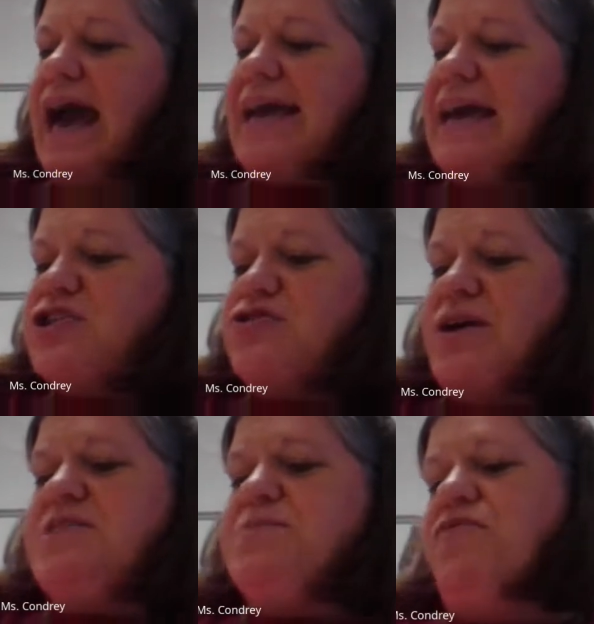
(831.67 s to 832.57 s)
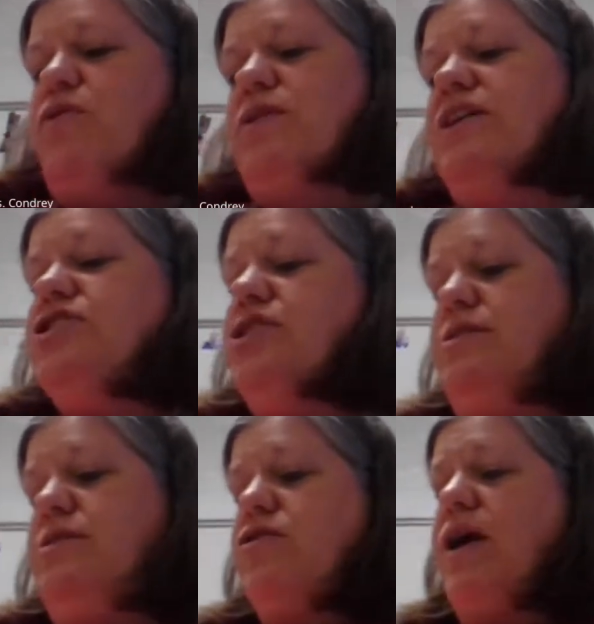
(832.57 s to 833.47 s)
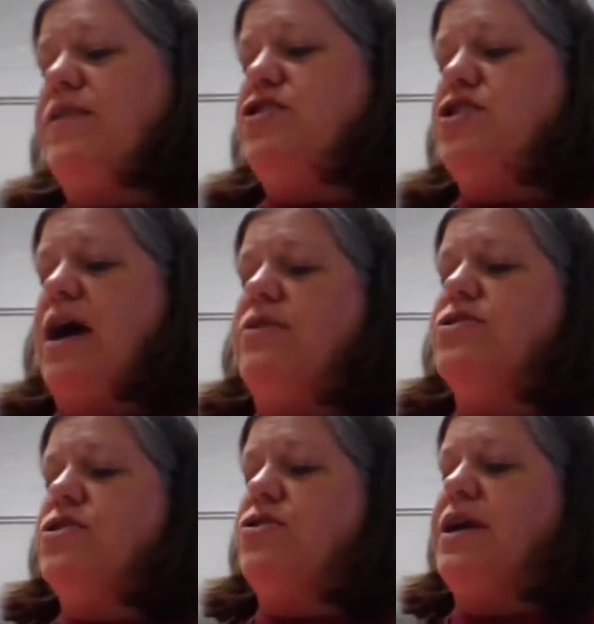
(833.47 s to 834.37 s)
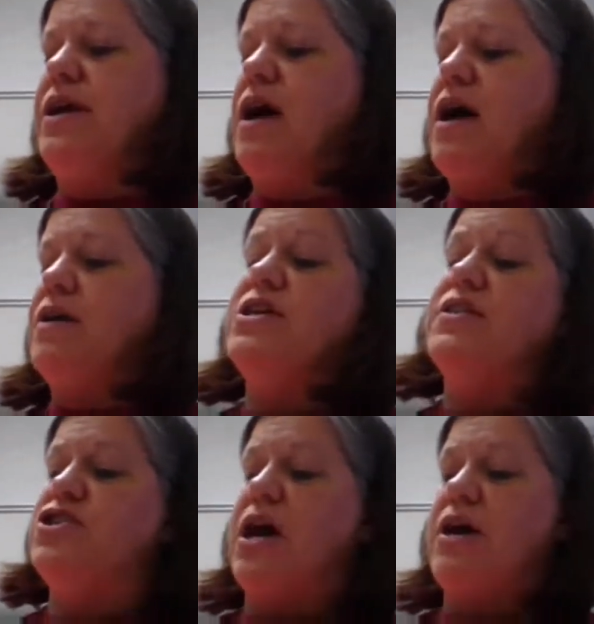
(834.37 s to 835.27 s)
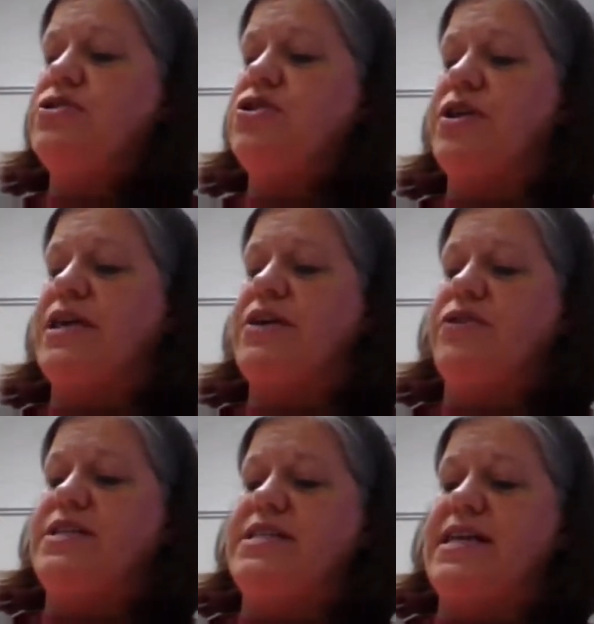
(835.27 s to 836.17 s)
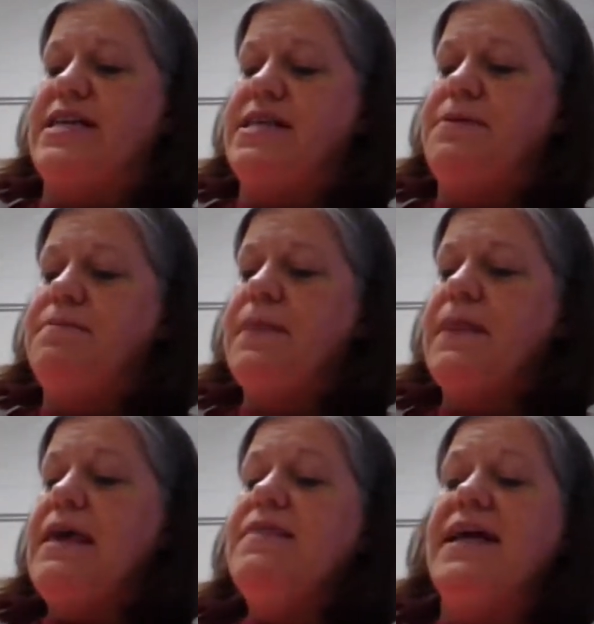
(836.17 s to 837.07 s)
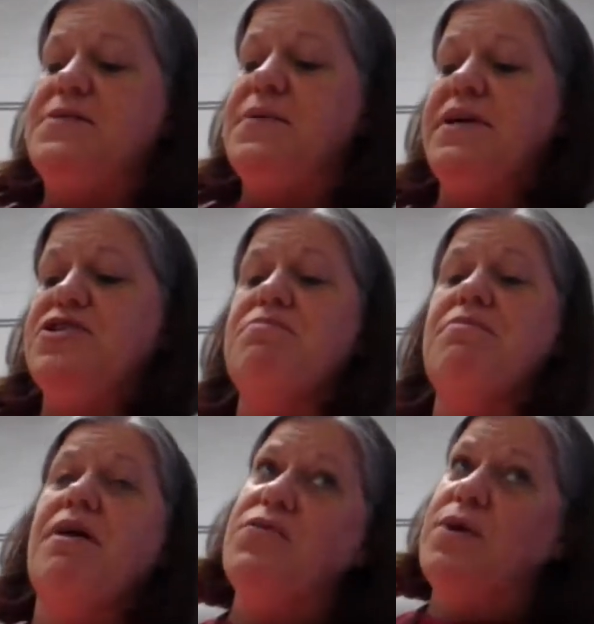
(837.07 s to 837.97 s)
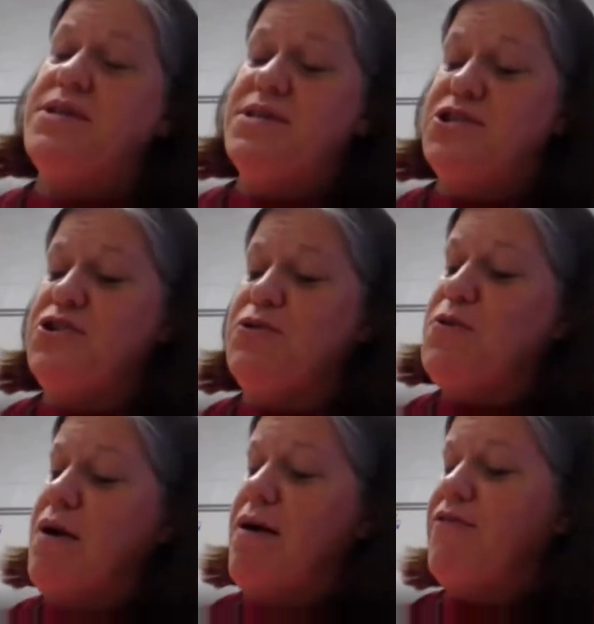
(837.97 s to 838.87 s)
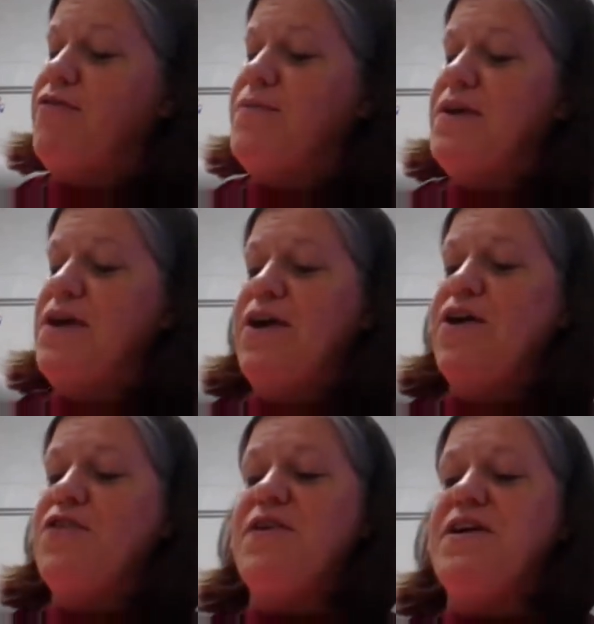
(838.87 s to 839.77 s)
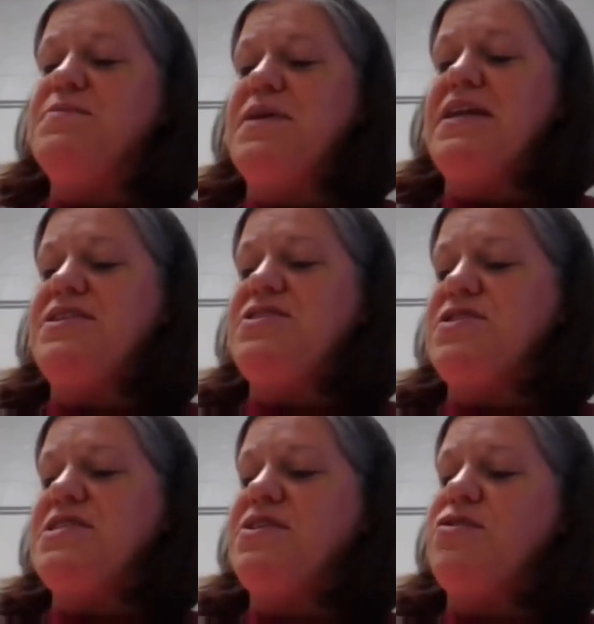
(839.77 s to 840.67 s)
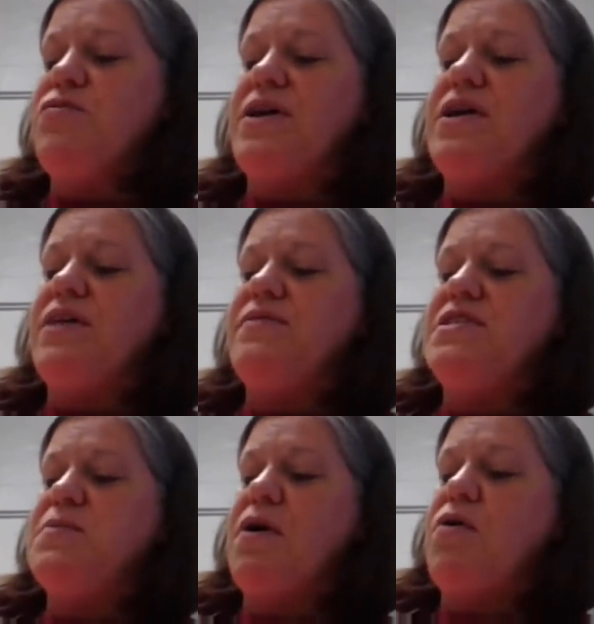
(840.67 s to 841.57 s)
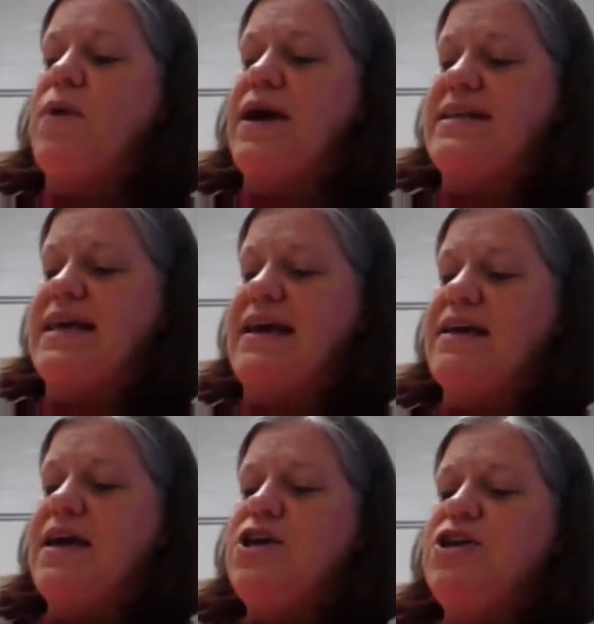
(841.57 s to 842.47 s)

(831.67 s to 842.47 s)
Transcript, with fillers: I got dressed before luncheon, cried the child, turning, uh, said the child, turning eagerly to Daisy. That's because your mother wanted to show you off her face bent into the single wrinkle of the small white neck.